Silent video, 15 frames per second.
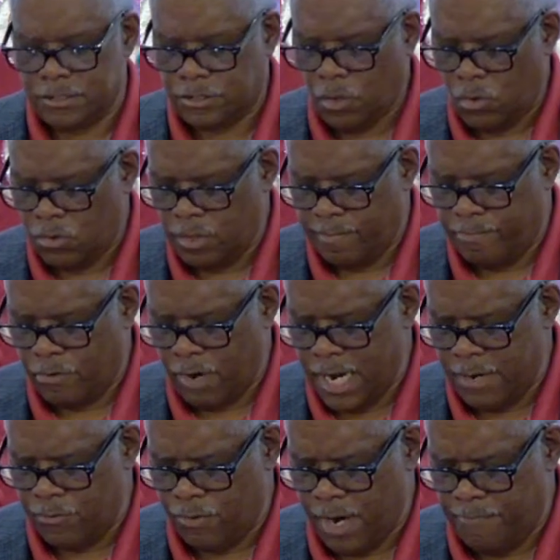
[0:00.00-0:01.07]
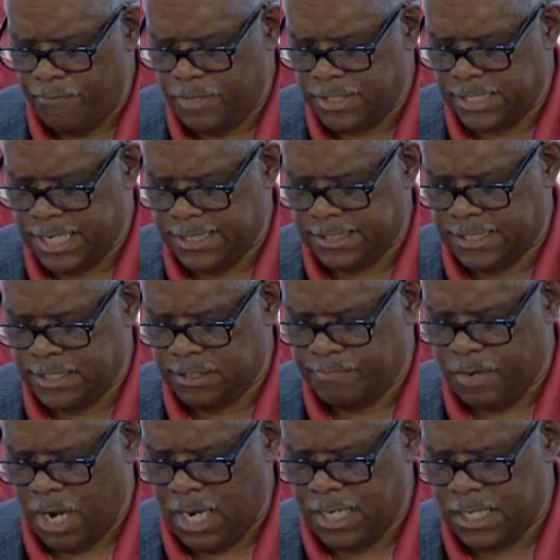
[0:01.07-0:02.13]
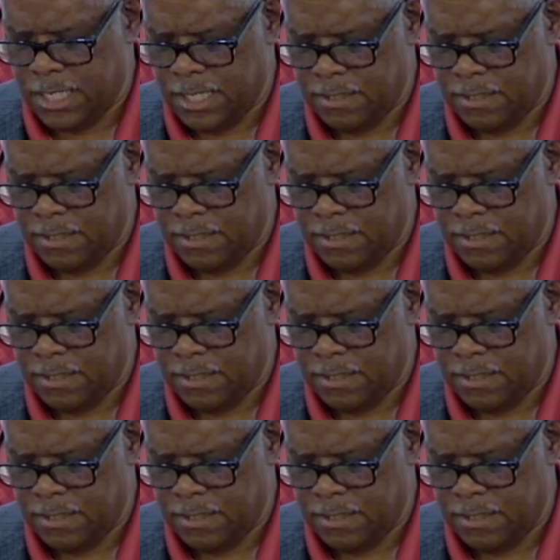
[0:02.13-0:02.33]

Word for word: so the bread represents his body.